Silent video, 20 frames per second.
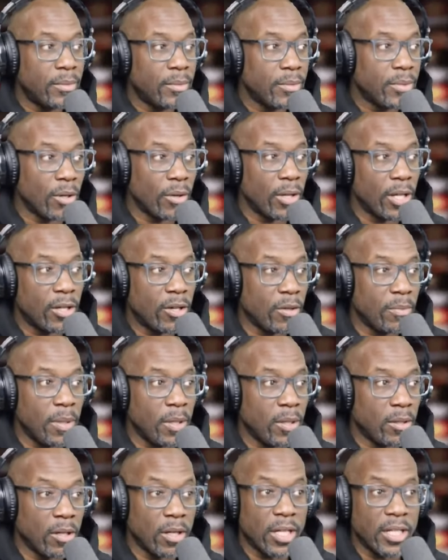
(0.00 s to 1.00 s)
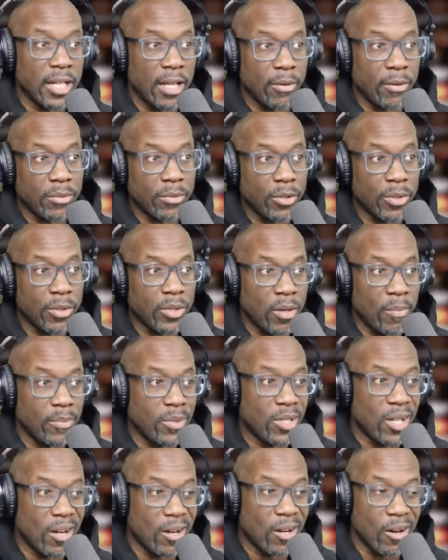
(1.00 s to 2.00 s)
So he could be looking at doing some
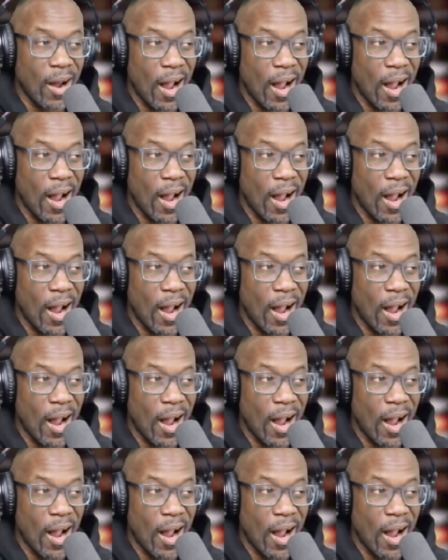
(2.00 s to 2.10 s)
Tucker.